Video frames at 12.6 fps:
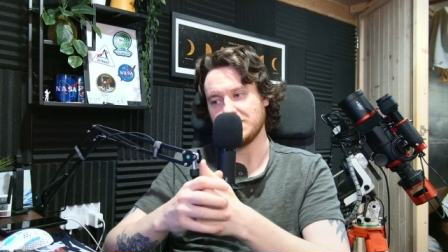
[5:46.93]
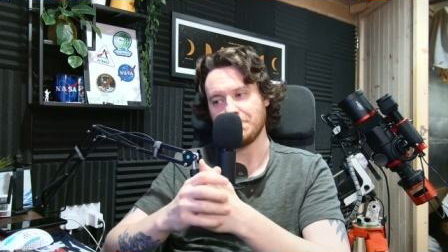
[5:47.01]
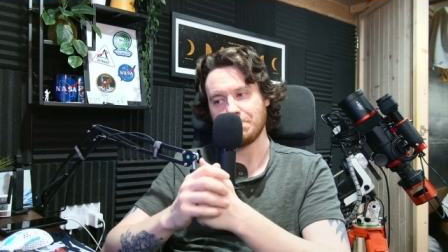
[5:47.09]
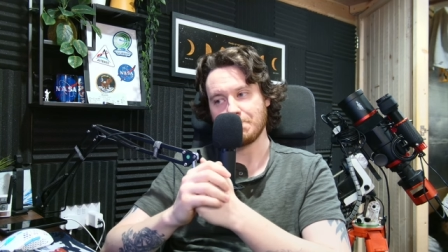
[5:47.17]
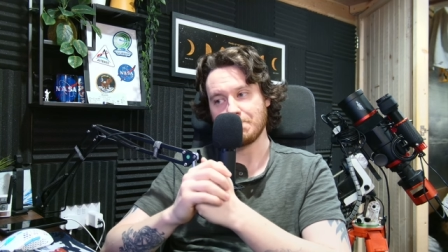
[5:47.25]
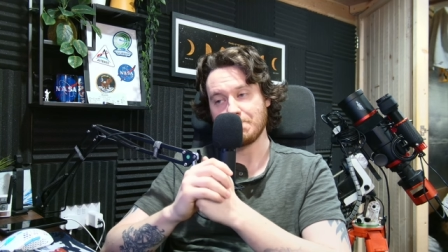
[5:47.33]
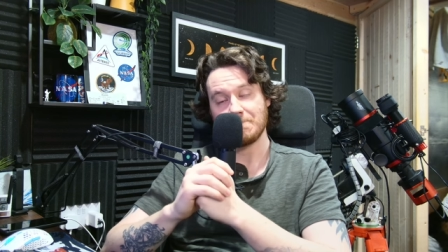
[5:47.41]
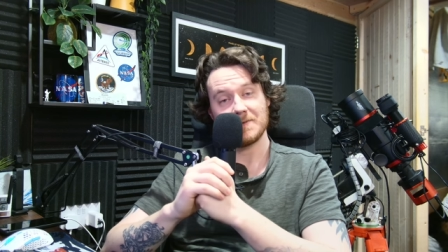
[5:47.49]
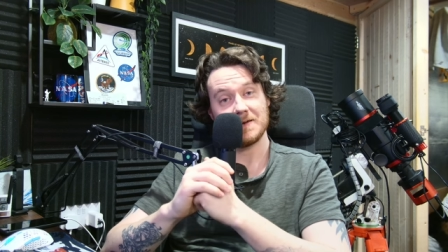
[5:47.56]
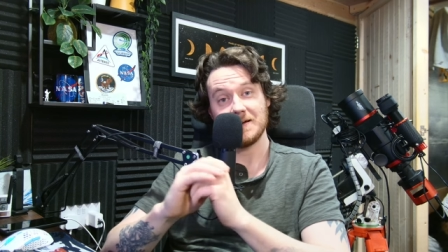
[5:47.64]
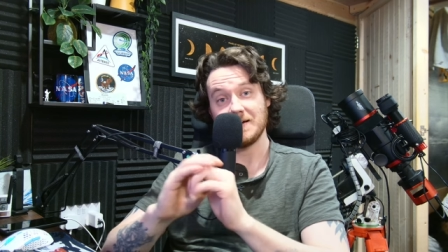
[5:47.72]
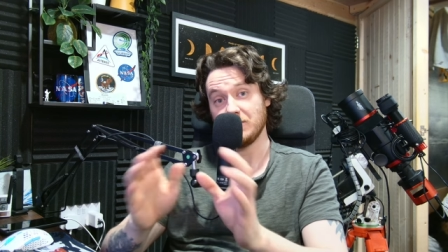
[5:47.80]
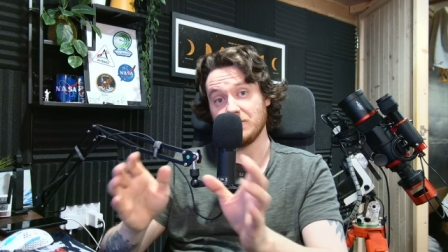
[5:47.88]

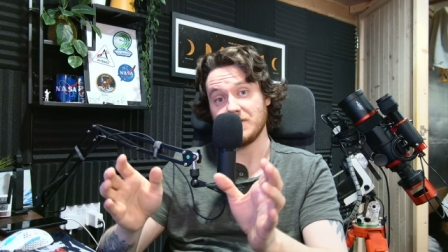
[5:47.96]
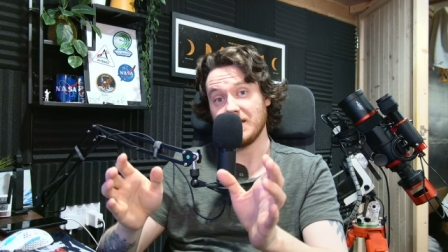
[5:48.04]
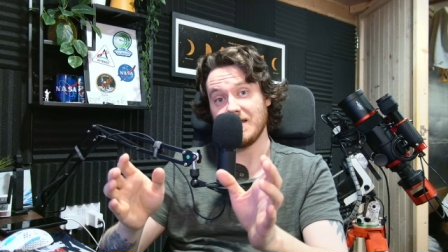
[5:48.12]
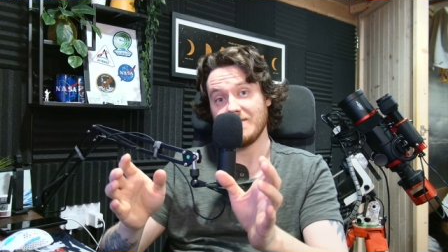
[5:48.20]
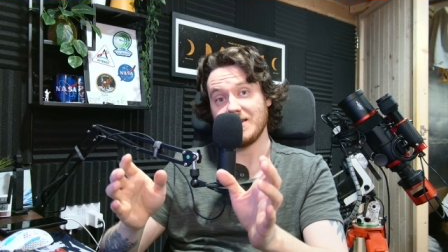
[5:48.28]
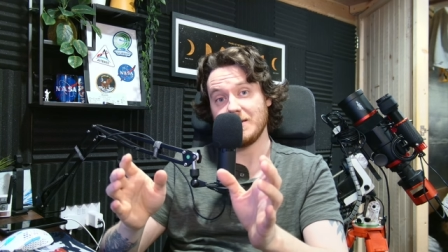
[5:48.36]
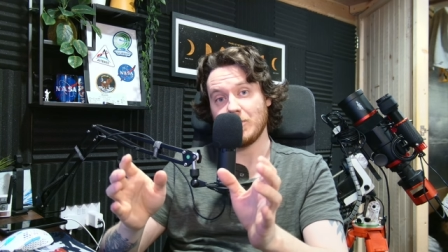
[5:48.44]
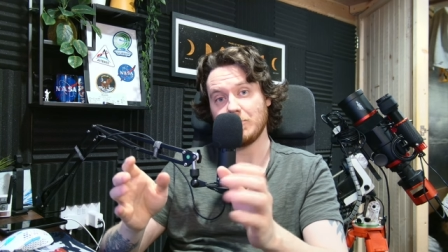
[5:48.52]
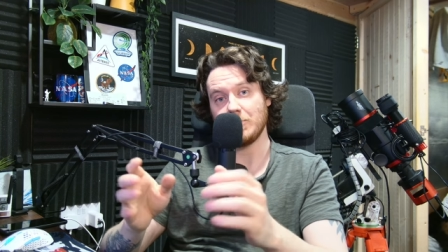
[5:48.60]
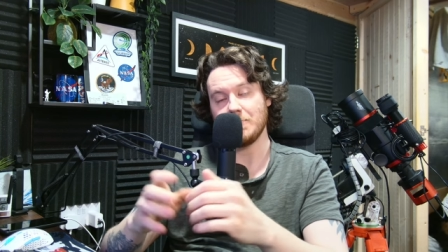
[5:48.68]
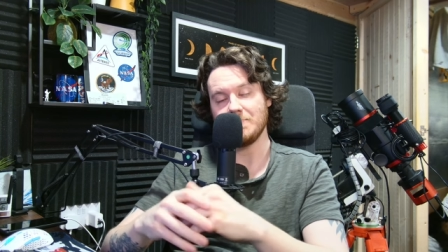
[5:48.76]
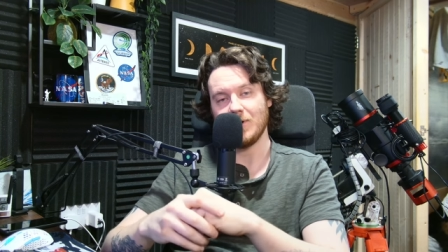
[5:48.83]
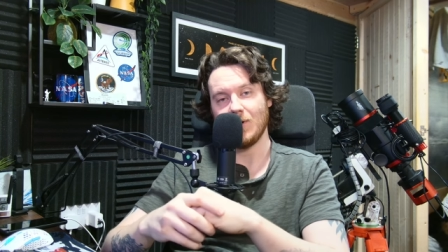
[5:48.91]
I don't think you'd have any
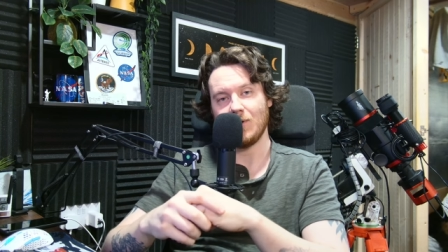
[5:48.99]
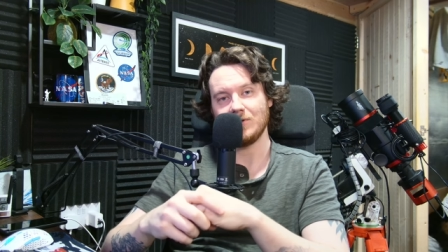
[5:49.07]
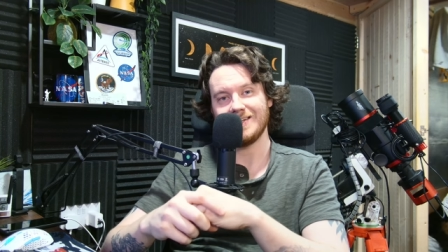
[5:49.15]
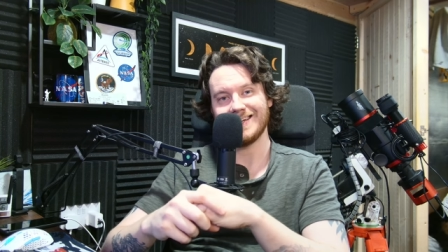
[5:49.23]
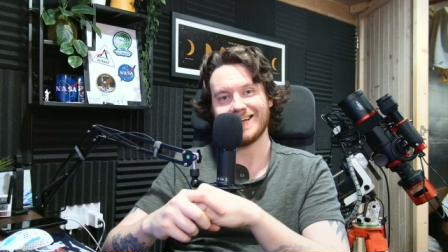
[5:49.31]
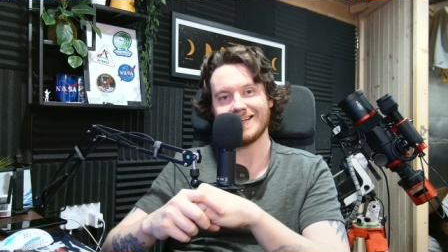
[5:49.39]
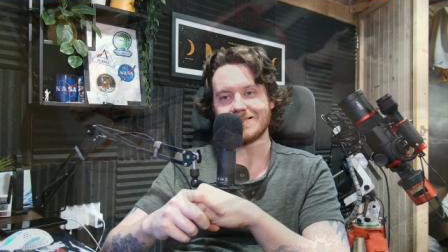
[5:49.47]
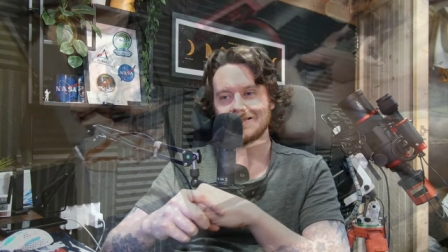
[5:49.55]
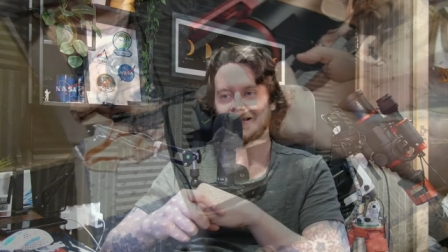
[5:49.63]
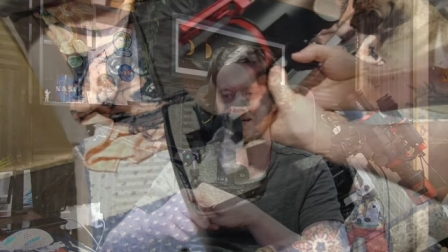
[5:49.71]
problem holding against that